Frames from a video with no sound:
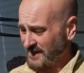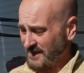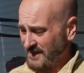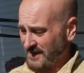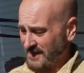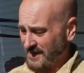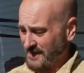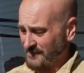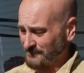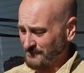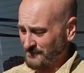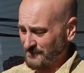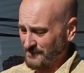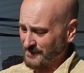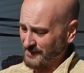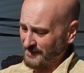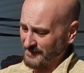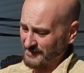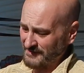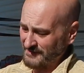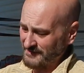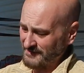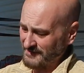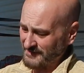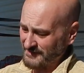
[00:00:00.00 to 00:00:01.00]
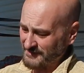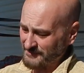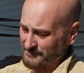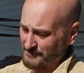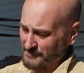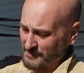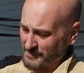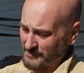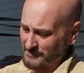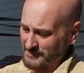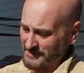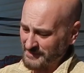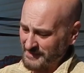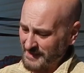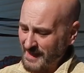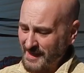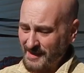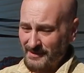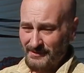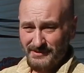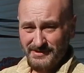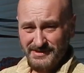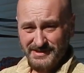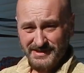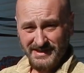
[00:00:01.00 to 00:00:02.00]
I'm going to probably
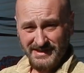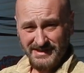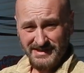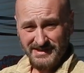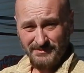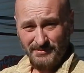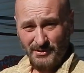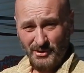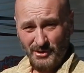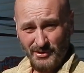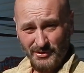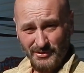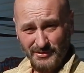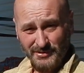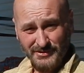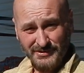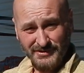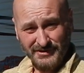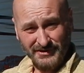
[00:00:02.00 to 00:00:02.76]
countersink some holes